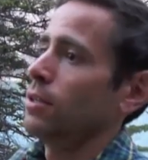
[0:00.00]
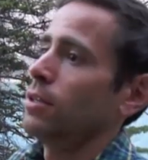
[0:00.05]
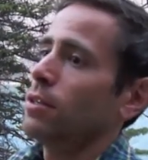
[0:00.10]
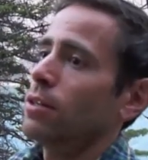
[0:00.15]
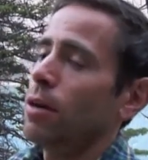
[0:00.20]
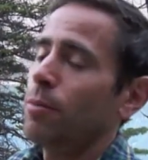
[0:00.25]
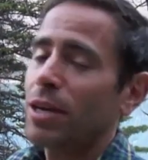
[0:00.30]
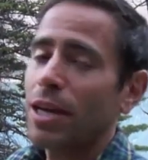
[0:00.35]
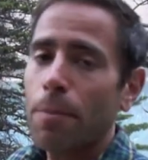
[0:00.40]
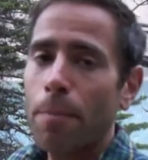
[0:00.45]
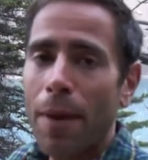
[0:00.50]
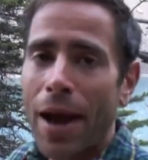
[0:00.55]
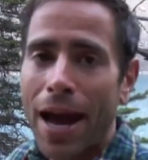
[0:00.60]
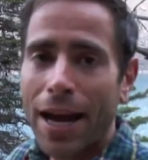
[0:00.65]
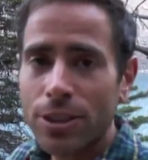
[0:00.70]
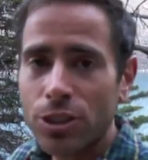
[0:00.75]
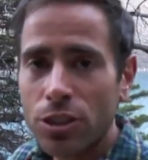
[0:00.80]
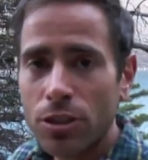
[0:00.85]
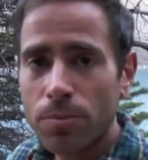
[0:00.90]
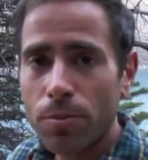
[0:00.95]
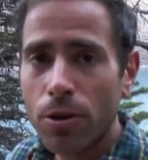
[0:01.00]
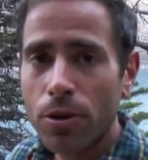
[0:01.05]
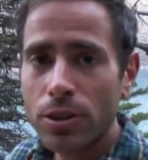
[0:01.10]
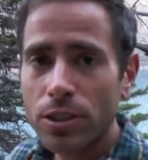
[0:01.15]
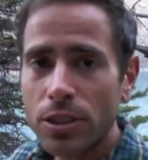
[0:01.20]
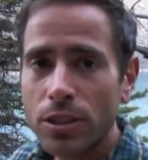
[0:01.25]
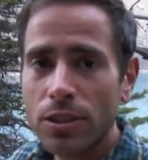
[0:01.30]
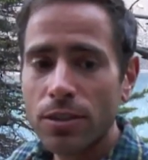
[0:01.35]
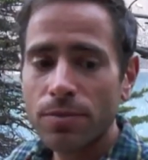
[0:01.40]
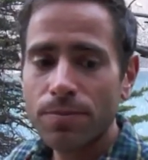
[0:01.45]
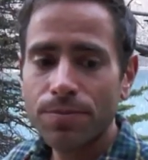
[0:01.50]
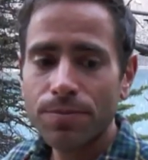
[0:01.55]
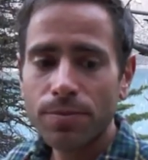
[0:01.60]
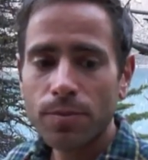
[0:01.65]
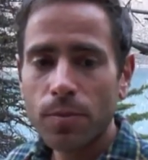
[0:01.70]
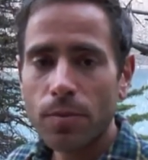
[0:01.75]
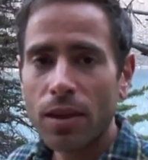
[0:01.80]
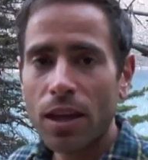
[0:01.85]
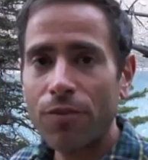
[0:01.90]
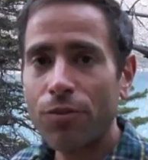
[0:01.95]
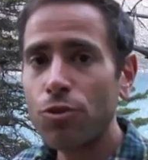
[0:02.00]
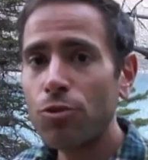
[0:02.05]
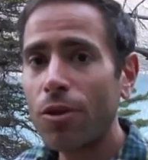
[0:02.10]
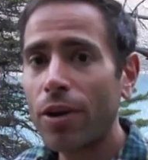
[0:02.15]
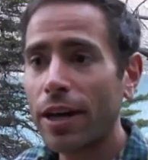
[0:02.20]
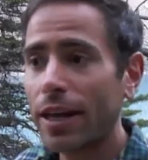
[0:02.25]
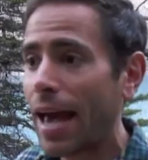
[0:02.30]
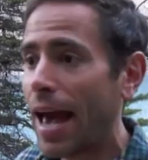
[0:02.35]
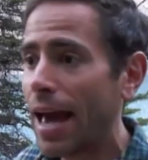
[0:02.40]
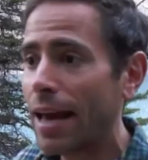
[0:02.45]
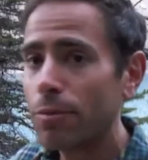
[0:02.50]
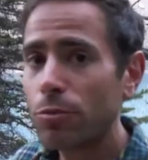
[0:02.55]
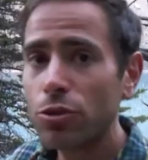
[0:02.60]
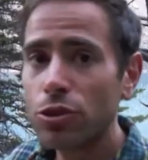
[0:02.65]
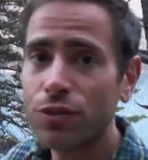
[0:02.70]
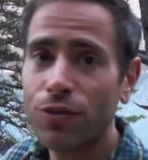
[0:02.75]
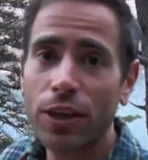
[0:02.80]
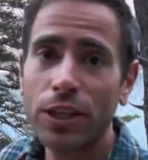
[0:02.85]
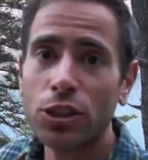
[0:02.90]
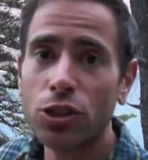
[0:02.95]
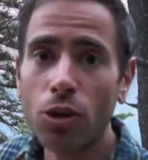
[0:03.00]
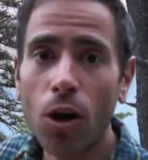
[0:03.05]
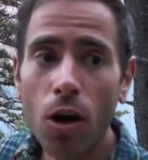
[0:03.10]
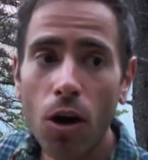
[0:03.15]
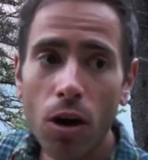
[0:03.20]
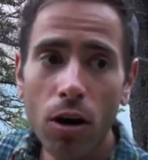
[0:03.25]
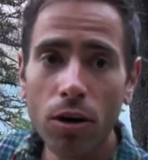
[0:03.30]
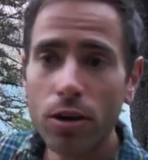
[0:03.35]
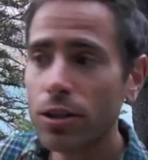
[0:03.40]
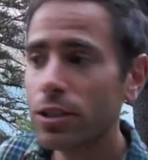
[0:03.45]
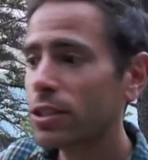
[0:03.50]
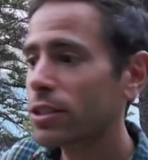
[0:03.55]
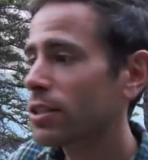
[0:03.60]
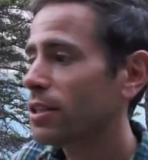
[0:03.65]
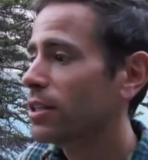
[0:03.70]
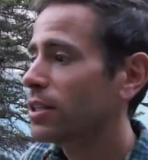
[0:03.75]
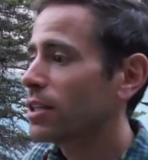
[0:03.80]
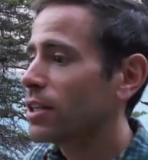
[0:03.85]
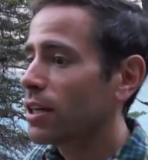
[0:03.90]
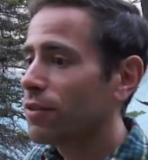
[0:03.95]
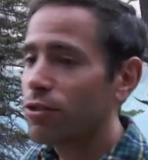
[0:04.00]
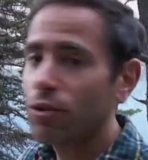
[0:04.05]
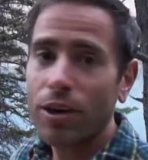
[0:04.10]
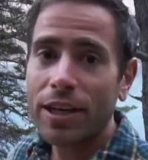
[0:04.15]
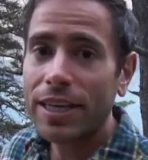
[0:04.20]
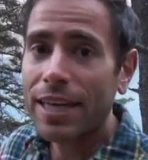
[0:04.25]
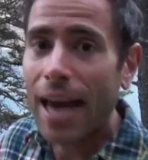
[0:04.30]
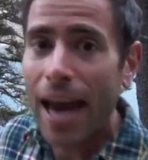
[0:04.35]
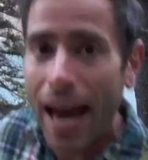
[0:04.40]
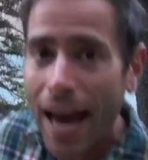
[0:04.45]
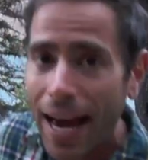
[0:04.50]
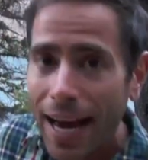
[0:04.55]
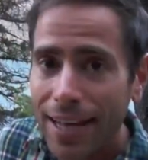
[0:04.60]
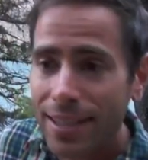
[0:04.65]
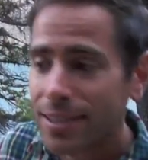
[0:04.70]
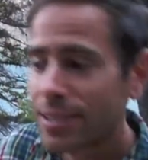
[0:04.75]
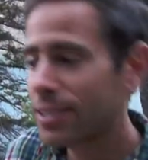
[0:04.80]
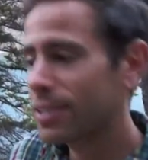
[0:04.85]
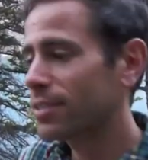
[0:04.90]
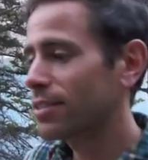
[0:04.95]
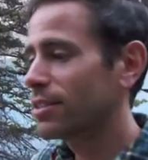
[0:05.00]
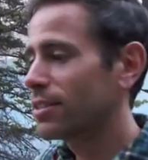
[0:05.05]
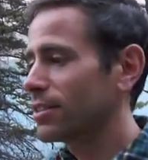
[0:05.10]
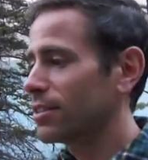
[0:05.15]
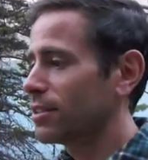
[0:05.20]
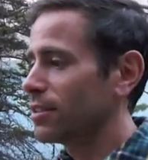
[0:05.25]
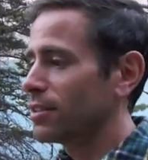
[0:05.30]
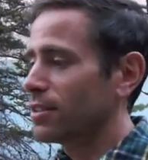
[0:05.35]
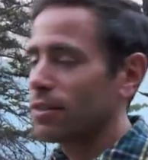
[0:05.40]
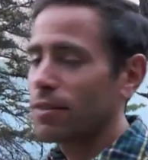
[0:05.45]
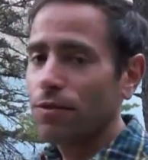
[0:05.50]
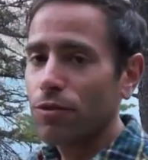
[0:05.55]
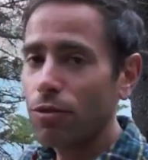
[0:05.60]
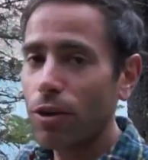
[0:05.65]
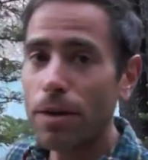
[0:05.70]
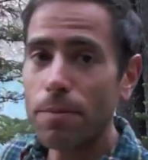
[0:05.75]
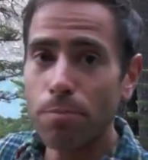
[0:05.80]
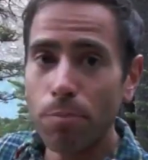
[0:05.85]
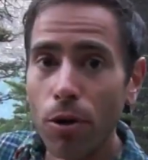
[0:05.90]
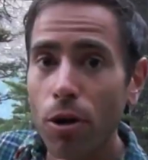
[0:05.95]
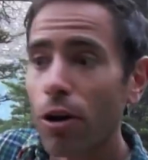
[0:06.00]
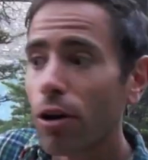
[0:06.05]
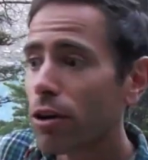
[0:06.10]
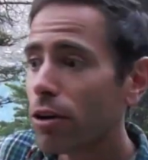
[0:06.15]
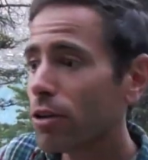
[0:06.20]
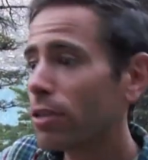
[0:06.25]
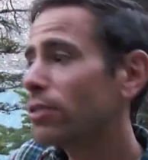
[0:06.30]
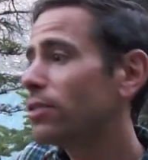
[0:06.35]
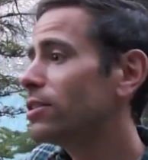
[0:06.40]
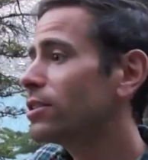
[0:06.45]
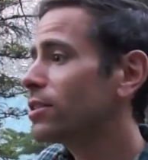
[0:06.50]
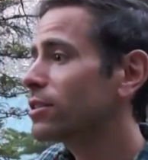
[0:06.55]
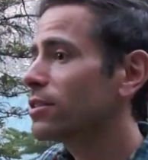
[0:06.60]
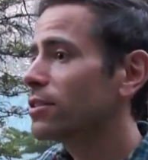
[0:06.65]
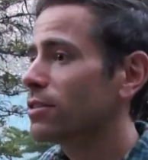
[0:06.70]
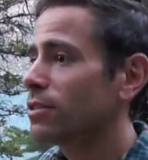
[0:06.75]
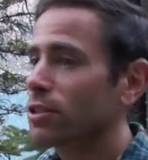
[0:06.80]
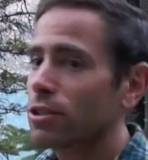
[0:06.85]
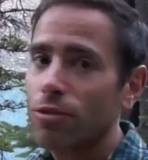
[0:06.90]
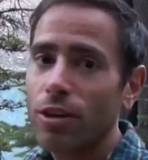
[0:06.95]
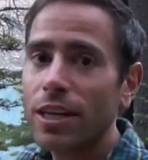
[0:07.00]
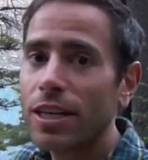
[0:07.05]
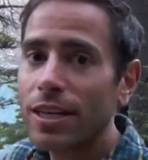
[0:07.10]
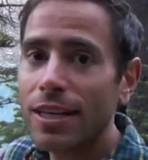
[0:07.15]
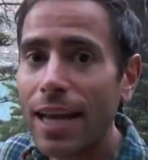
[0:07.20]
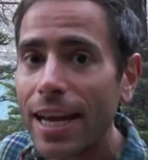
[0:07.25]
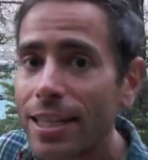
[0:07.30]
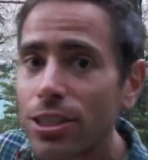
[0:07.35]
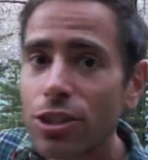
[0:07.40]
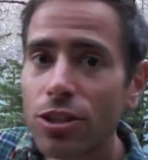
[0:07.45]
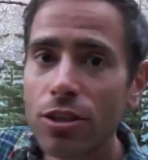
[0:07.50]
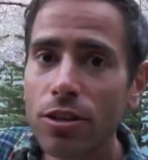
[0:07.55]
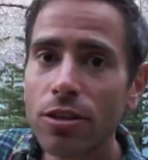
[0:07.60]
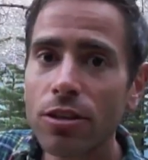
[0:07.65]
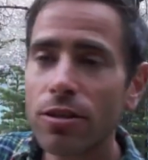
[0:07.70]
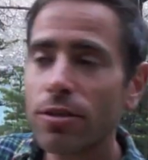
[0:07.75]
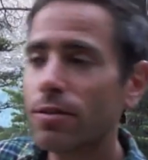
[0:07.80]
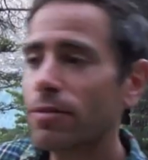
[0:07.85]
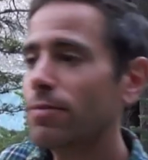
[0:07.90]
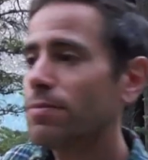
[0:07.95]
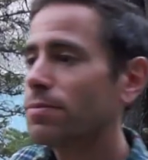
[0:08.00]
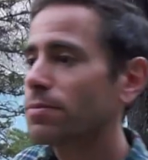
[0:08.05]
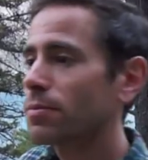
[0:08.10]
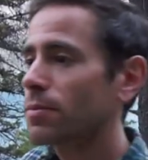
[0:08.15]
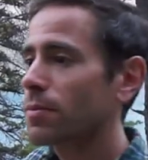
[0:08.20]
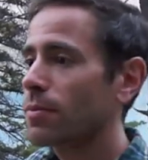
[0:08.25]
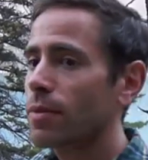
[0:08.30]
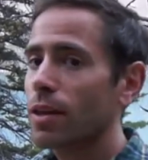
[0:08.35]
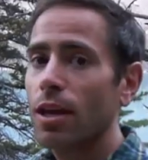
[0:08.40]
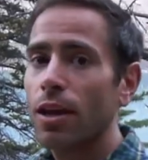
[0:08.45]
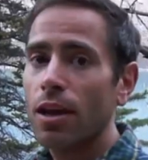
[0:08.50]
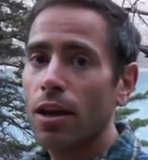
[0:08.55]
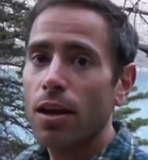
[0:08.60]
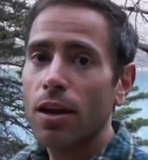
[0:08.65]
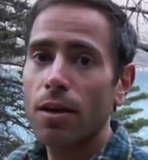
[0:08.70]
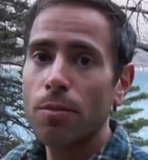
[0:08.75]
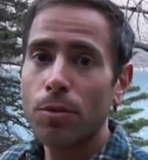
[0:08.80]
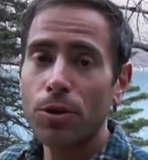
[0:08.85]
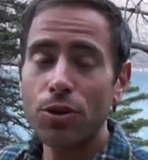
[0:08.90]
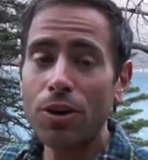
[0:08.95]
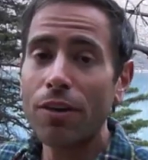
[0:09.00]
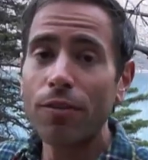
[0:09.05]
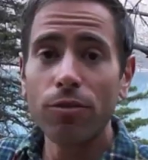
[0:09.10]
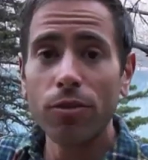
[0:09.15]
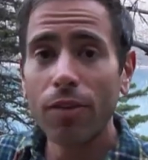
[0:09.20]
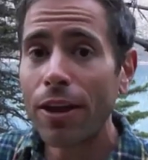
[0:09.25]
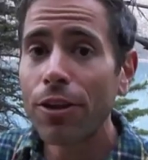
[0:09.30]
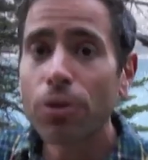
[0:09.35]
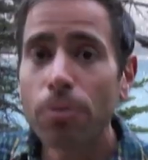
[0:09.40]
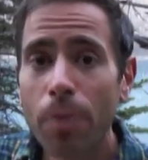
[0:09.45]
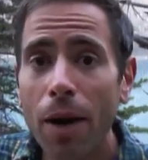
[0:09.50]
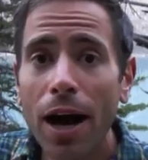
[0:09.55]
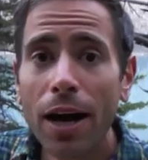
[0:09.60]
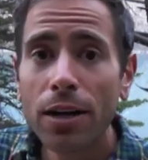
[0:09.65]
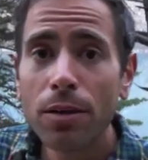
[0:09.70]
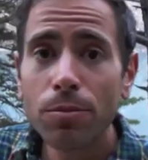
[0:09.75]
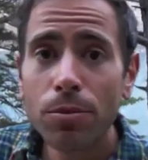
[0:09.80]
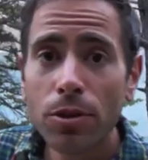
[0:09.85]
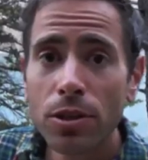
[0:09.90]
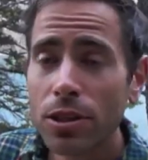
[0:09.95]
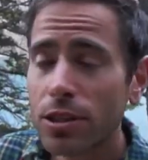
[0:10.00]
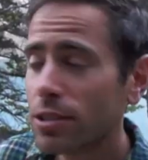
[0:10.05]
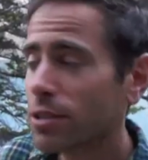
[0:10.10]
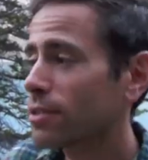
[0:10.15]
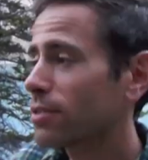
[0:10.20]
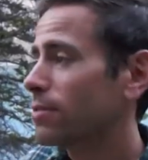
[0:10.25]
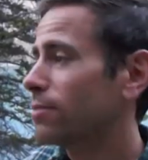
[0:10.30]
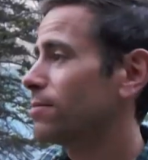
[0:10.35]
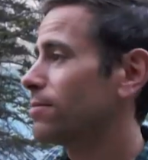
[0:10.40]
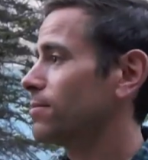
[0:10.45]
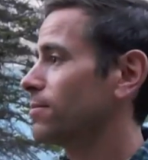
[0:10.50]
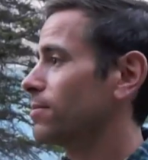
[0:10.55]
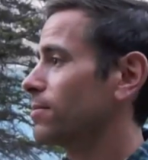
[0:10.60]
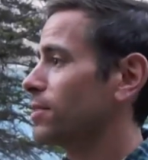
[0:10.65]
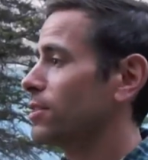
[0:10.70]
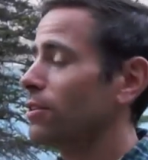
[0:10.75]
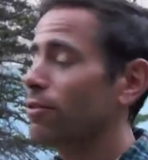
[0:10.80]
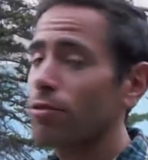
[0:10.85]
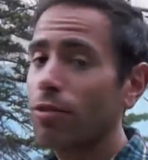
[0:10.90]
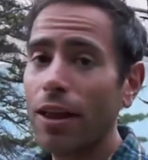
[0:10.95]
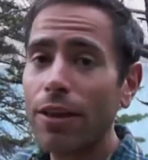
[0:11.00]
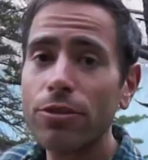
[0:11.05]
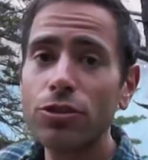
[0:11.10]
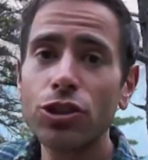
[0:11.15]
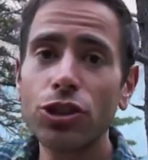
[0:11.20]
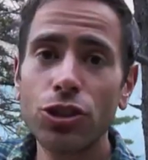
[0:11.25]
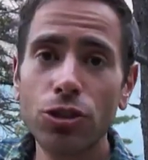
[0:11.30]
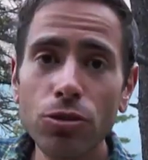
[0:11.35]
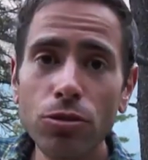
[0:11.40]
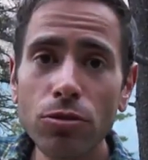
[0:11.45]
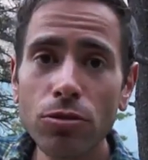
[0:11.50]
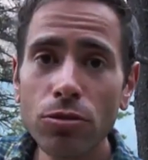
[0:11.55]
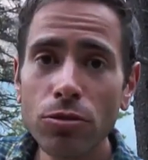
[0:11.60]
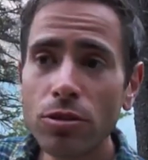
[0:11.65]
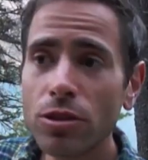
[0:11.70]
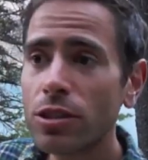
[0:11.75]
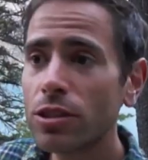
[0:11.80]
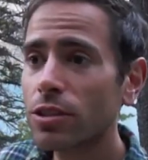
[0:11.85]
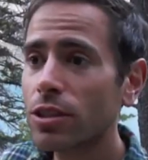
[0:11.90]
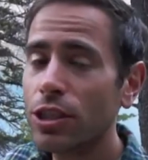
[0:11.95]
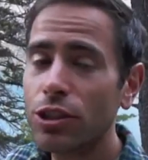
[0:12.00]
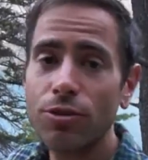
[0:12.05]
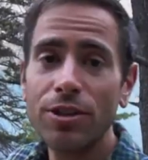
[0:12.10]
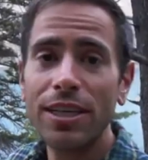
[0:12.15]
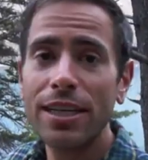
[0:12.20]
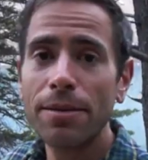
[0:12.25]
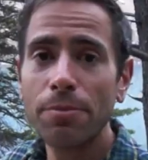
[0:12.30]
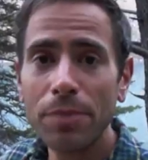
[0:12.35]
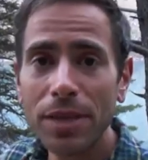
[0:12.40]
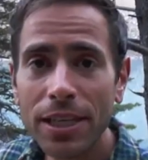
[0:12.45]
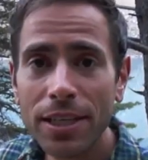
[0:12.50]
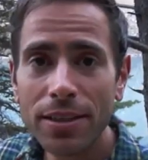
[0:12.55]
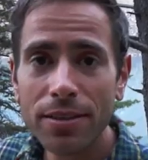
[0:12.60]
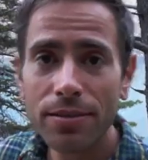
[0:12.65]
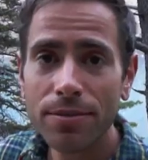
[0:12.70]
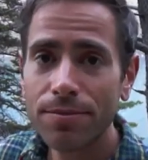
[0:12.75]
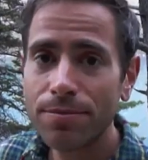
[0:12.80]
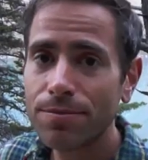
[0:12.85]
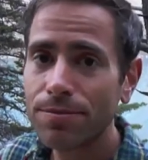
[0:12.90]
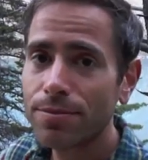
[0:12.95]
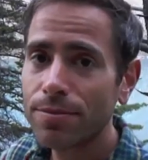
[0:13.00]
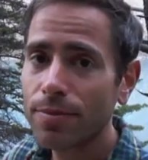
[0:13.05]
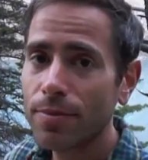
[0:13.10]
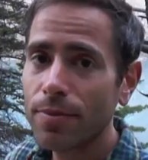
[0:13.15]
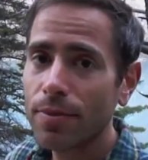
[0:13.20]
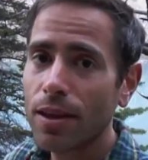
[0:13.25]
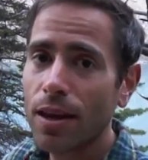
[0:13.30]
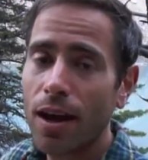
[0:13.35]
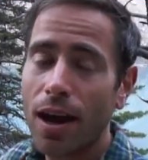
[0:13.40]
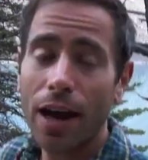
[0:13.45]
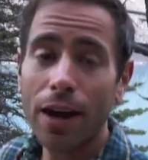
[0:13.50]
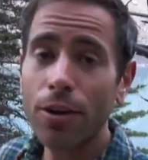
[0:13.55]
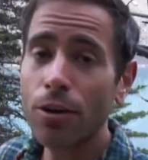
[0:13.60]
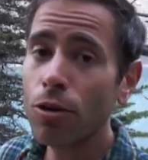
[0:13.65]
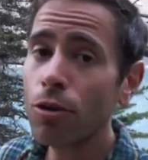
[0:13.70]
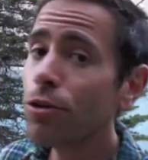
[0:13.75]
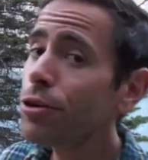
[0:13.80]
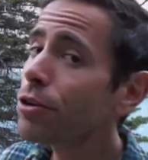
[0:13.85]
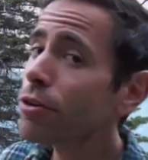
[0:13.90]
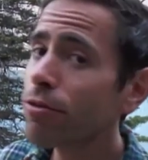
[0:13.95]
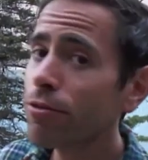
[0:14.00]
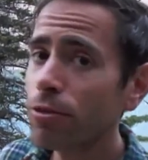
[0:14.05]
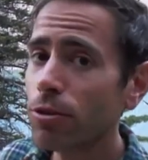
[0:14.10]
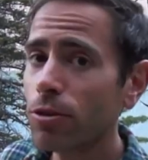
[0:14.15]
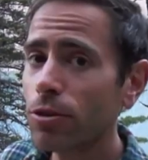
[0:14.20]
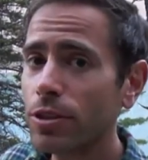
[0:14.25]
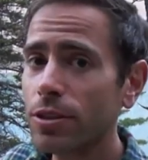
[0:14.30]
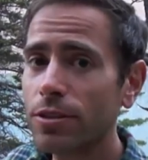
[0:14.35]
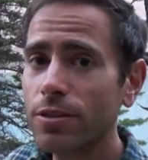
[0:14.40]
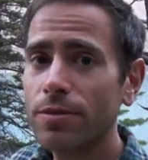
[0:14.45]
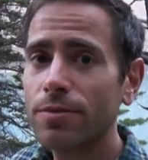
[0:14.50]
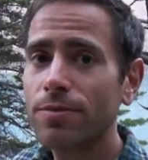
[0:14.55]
I'm a compassionate person. If you like animals, if you like dogs, if you like cats, if you like birds, you like nature, but you have leather pocketbooks, you have leather shoes, and you're eating meat, I don't know who you're fooling,